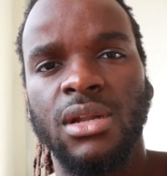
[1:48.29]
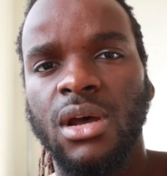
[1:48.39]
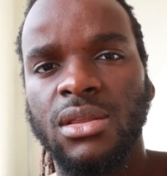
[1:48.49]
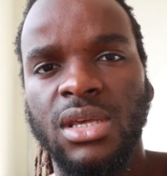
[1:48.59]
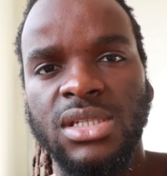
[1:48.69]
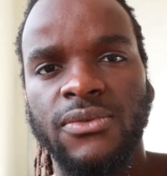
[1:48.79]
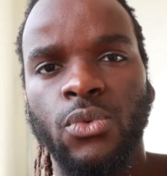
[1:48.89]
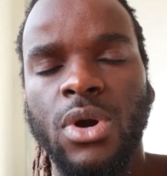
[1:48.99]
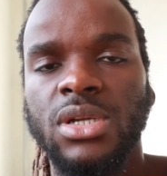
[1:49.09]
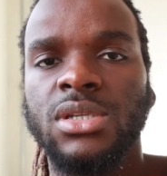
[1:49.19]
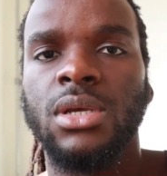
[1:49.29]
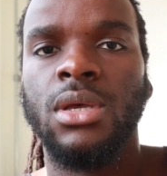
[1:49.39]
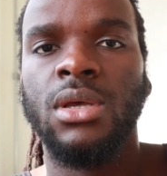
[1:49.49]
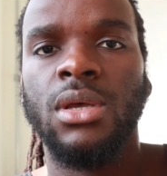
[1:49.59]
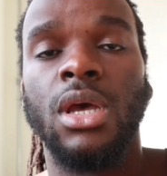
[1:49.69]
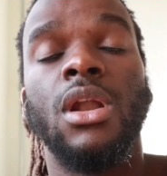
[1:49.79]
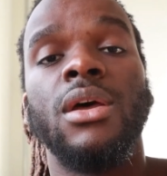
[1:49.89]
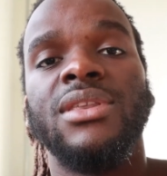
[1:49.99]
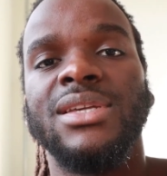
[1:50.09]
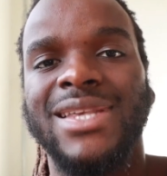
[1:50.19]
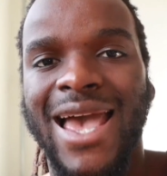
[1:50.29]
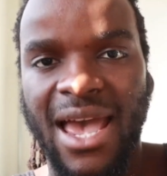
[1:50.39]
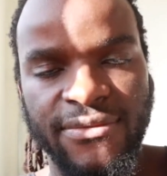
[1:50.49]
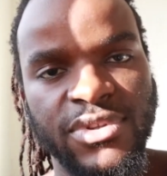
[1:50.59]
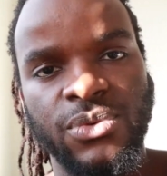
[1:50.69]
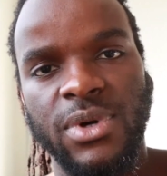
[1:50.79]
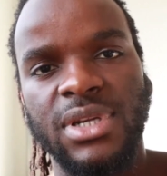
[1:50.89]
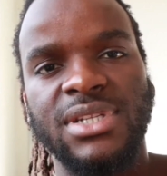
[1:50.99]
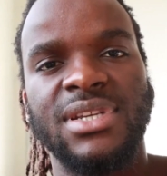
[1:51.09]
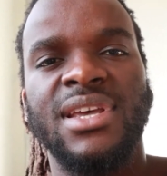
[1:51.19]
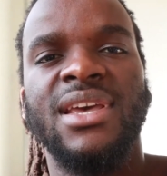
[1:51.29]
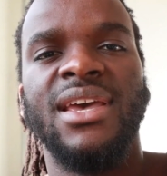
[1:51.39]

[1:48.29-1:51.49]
A lot of things have worked, a lot of things haven't worked,